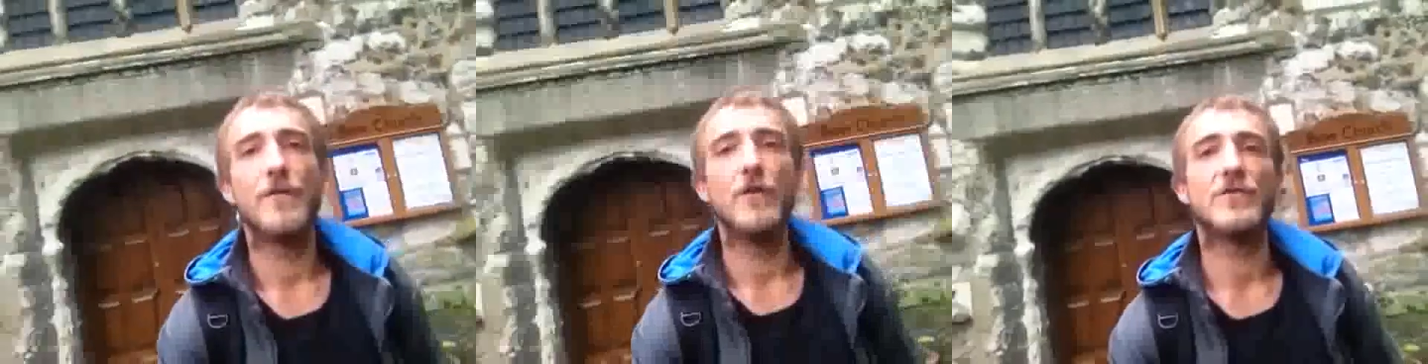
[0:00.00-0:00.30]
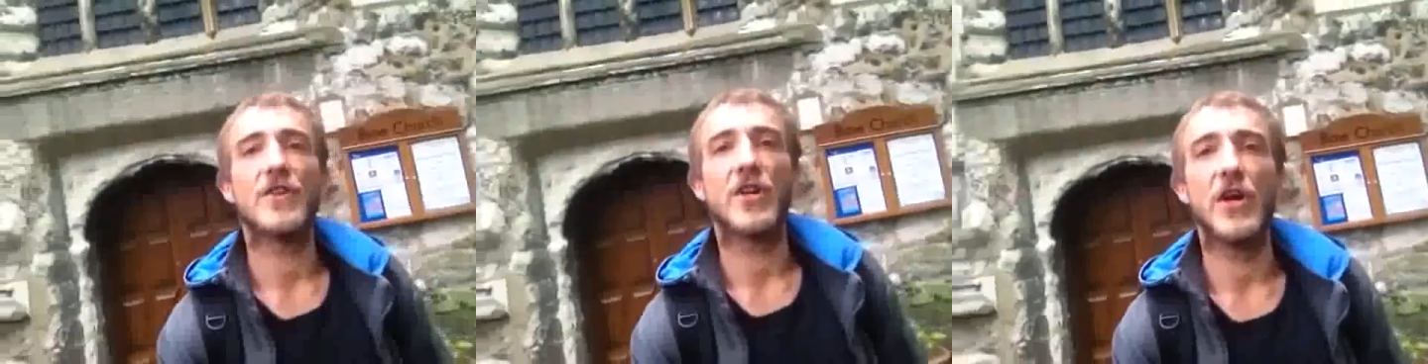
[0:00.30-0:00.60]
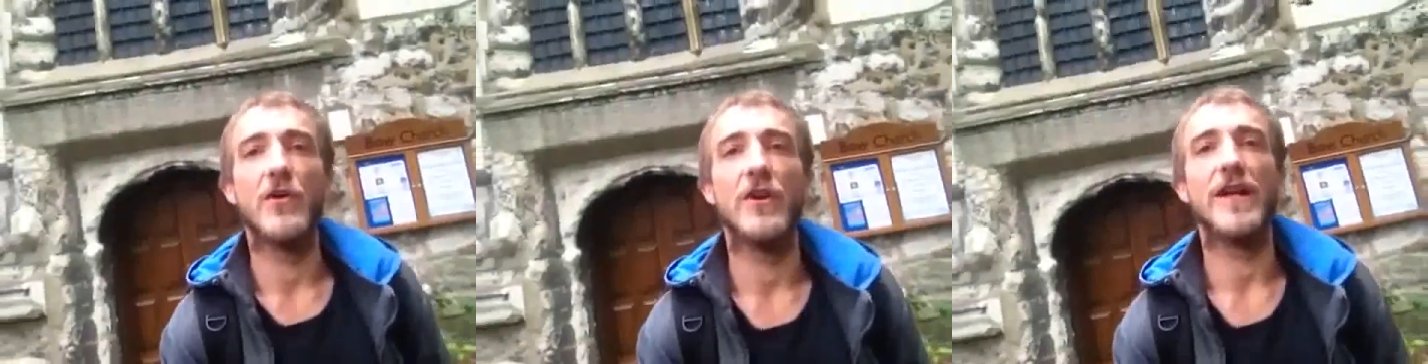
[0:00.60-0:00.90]
Food
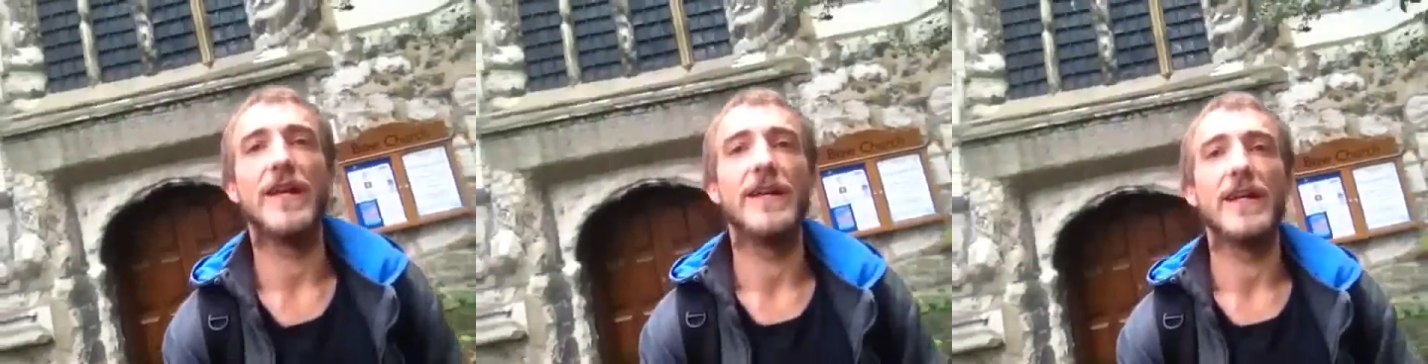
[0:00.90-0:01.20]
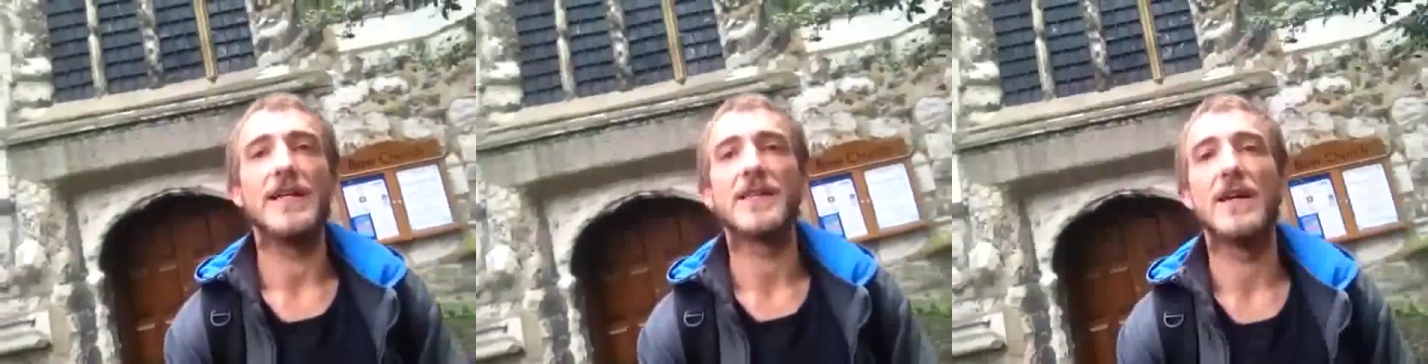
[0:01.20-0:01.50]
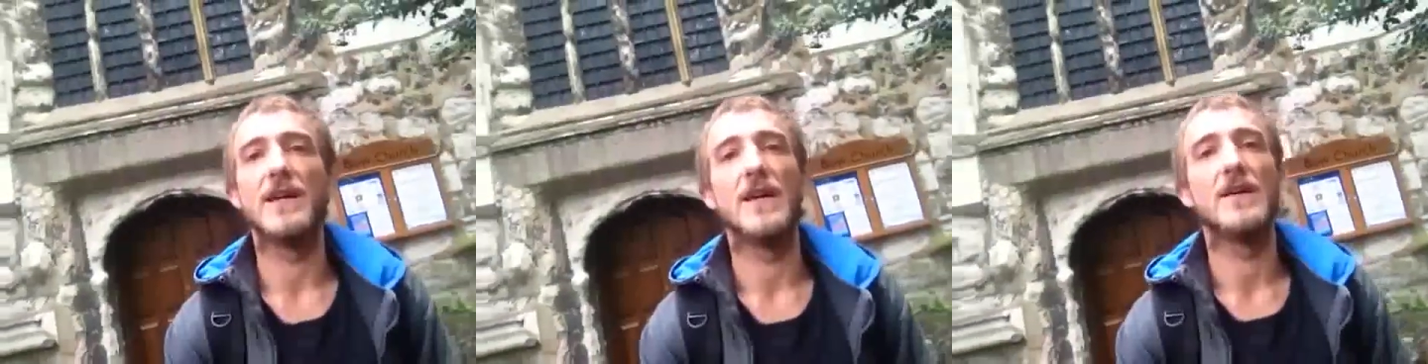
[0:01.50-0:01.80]
security is
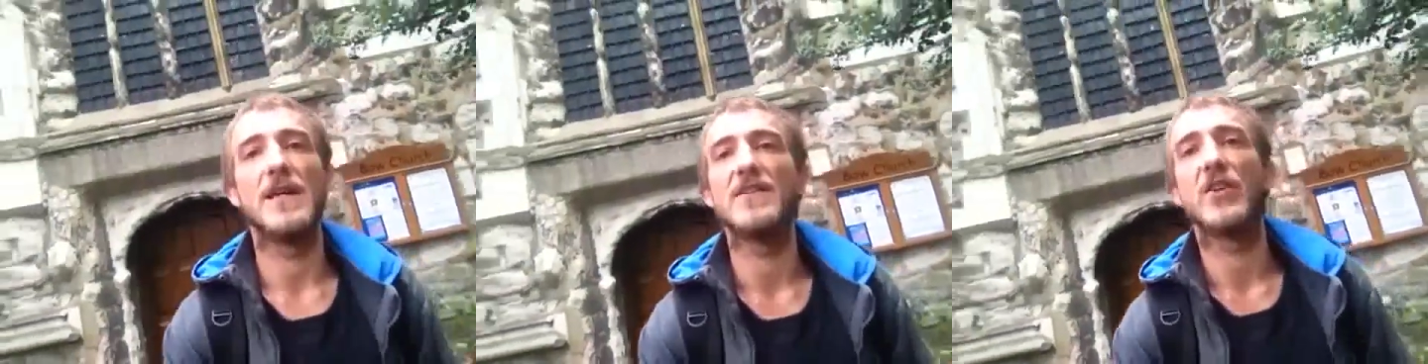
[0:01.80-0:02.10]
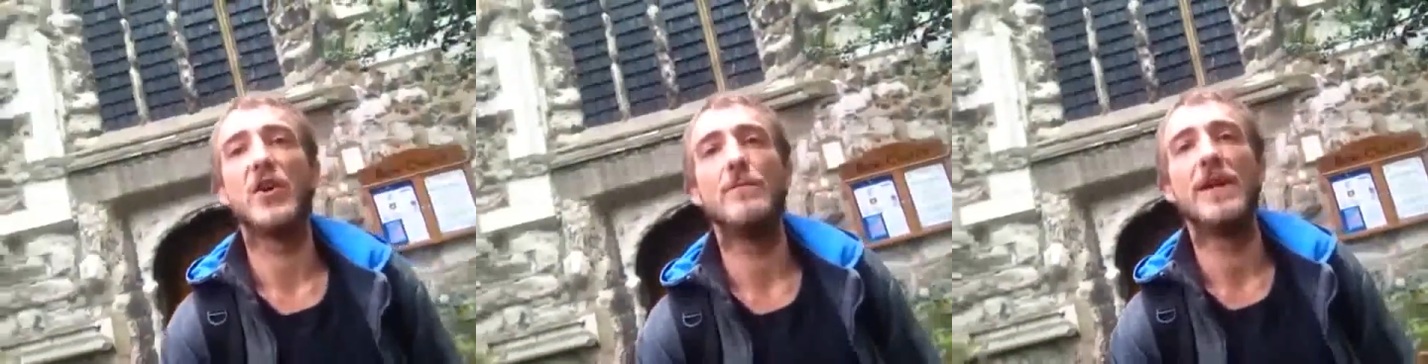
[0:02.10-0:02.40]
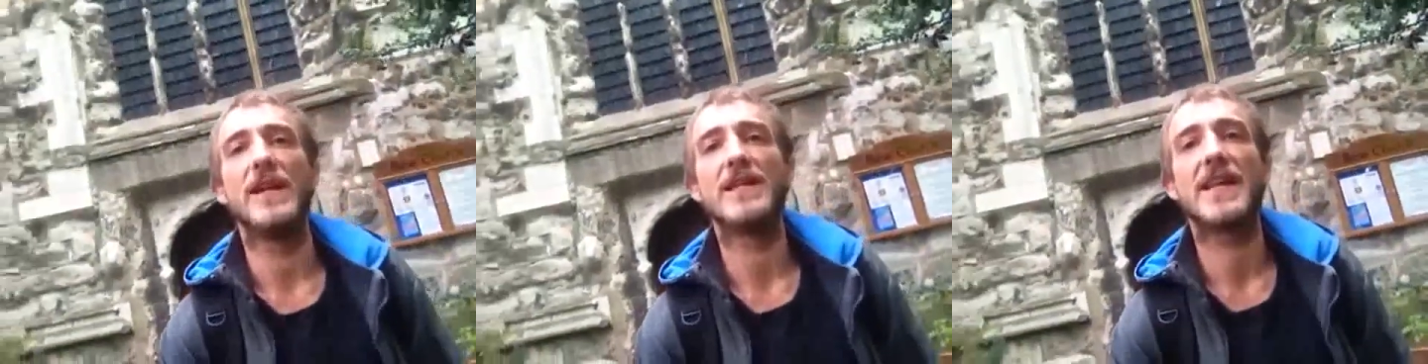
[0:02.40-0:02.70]
a
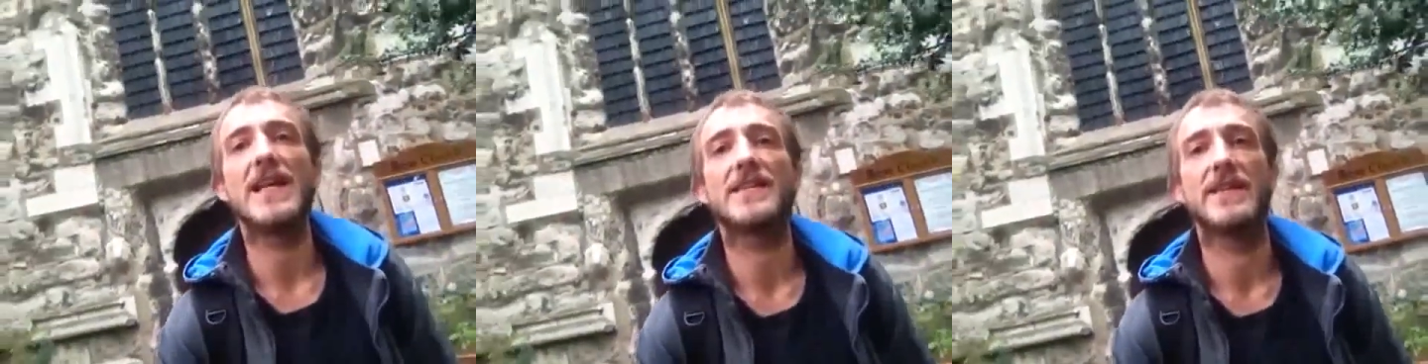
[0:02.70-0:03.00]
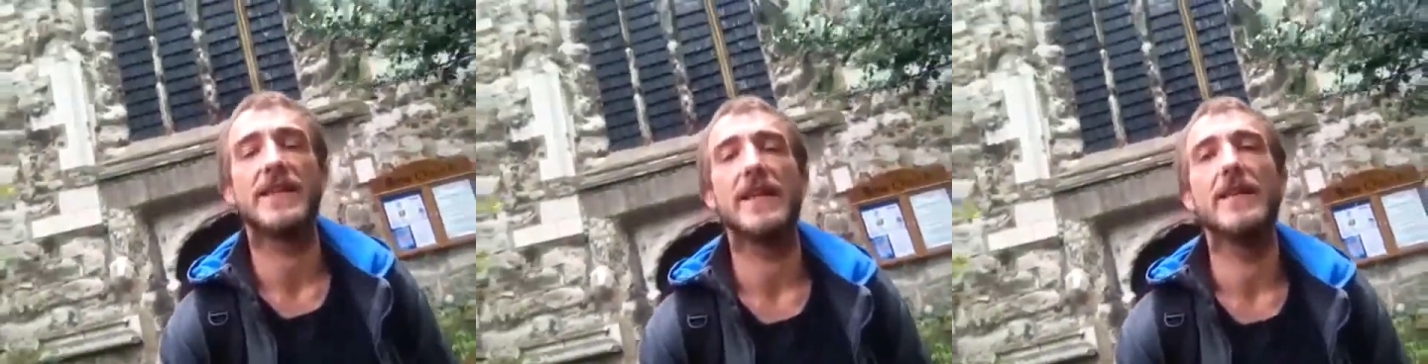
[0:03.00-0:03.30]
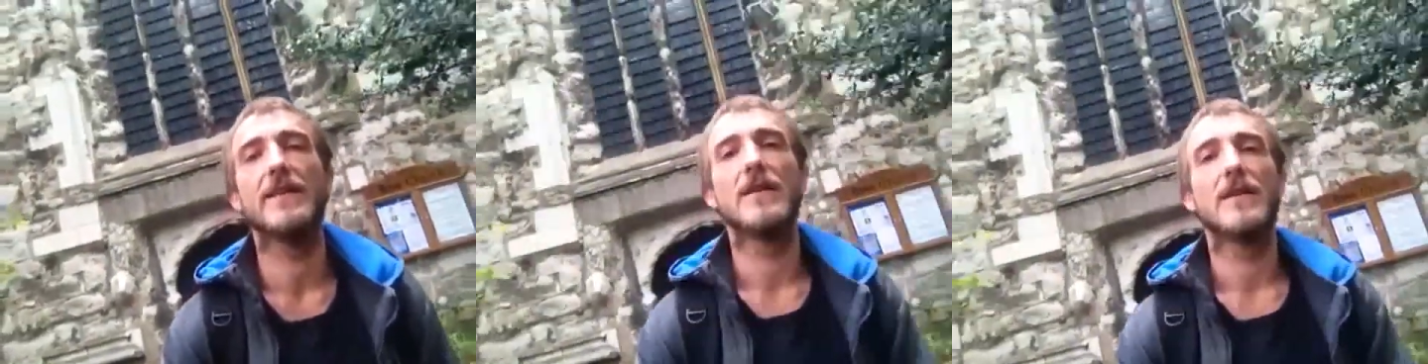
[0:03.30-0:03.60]
human necessity
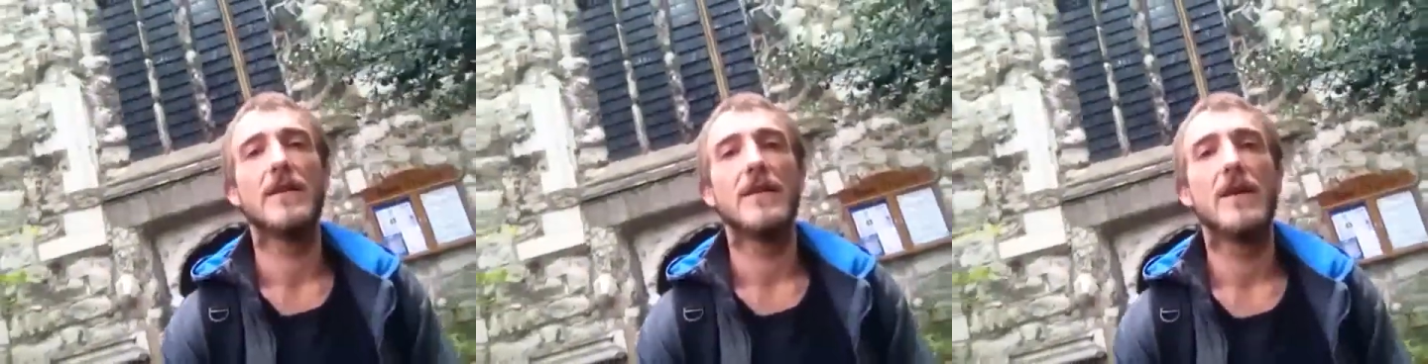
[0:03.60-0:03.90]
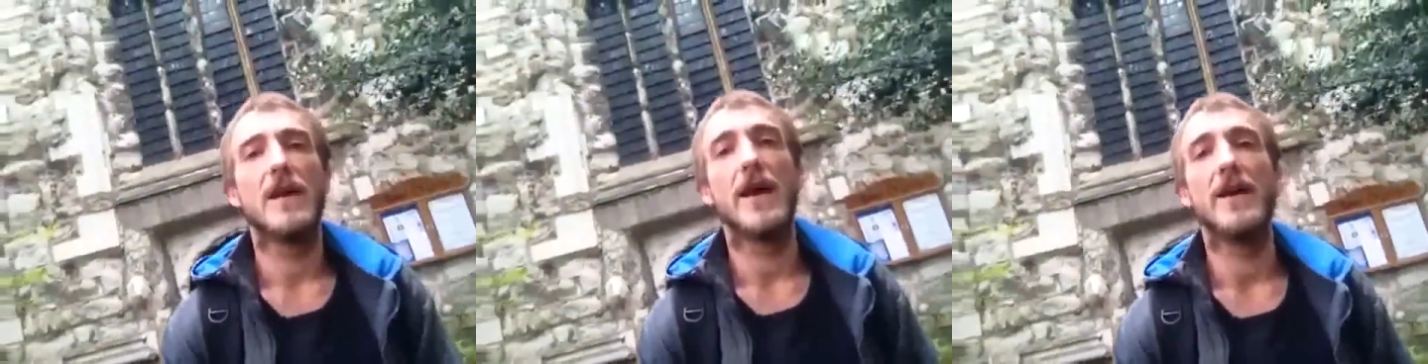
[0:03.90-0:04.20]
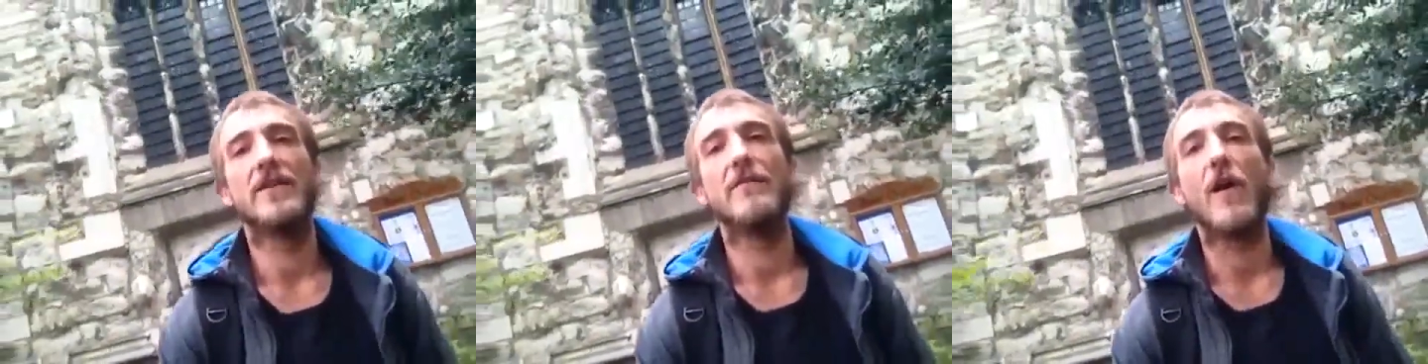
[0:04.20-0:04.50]
and
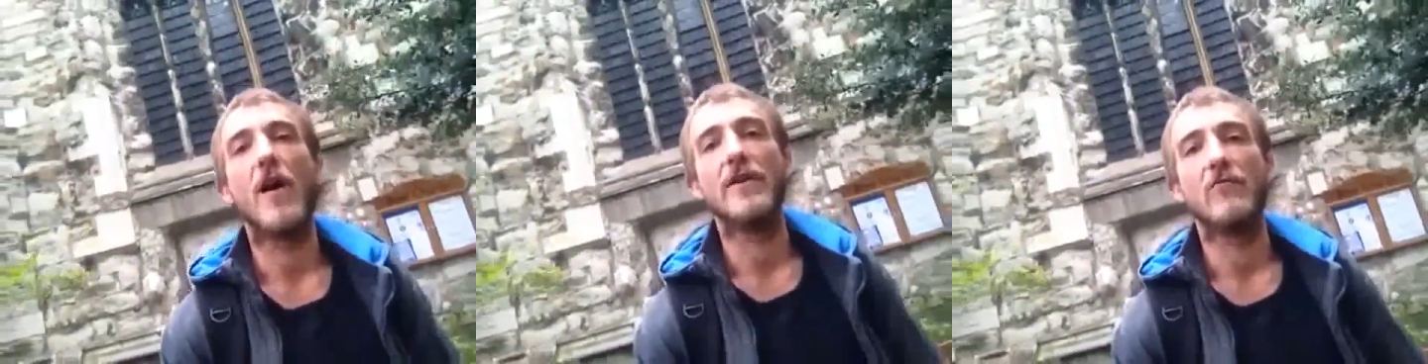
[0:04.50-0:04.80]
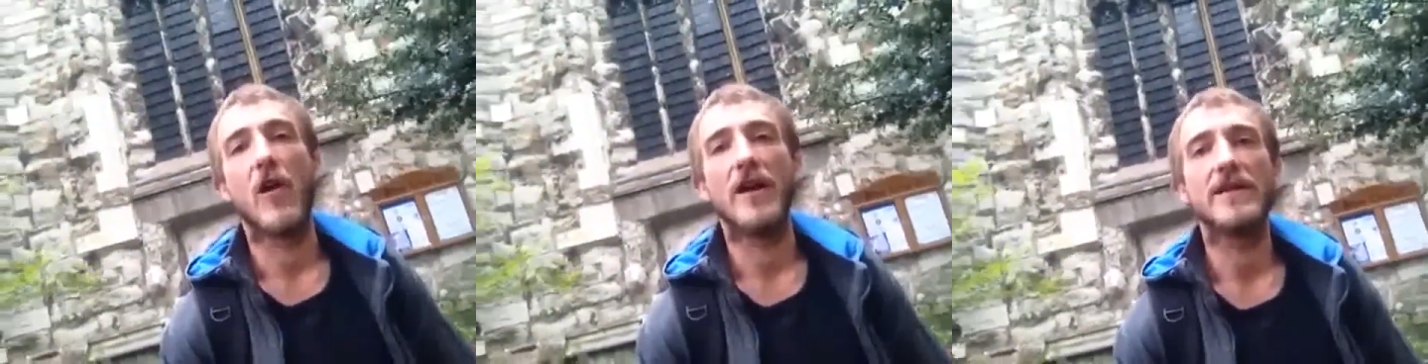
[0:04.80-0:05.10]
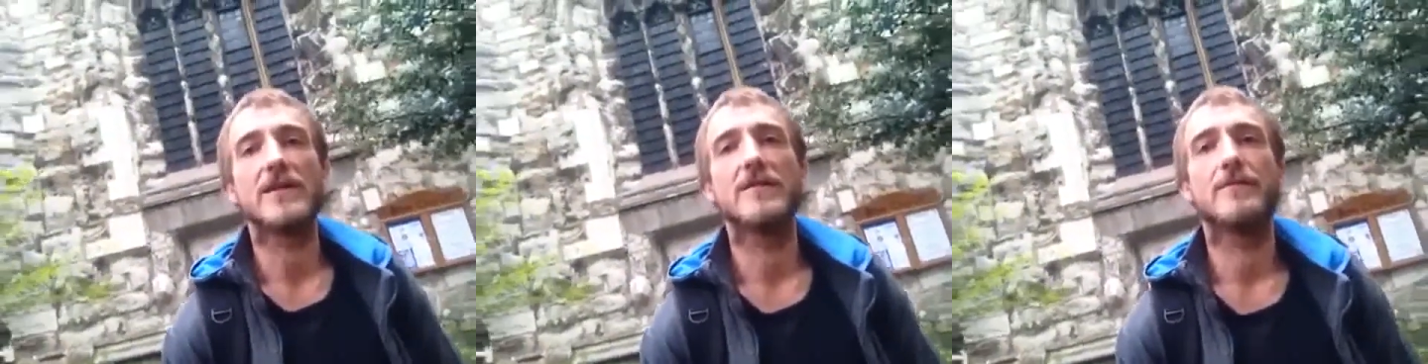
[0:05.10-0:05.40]
a divine
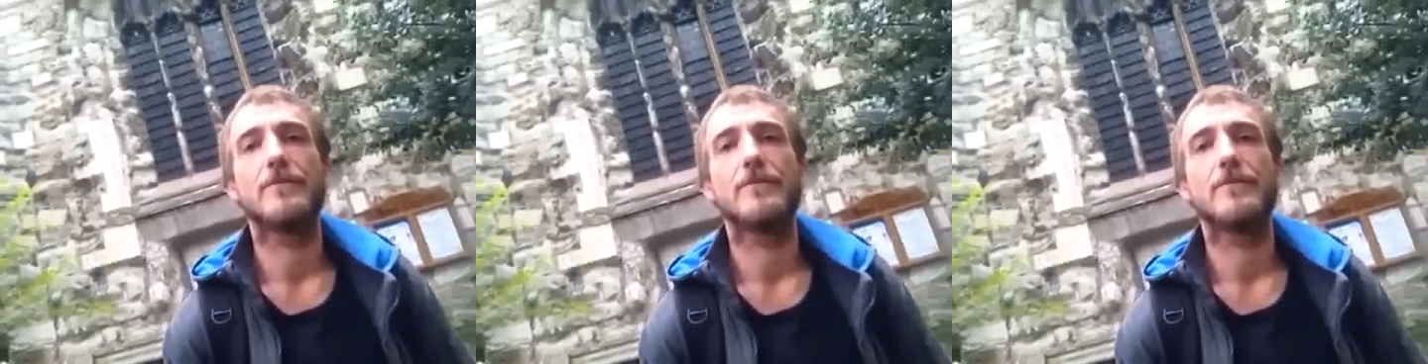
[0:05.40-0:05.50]
right.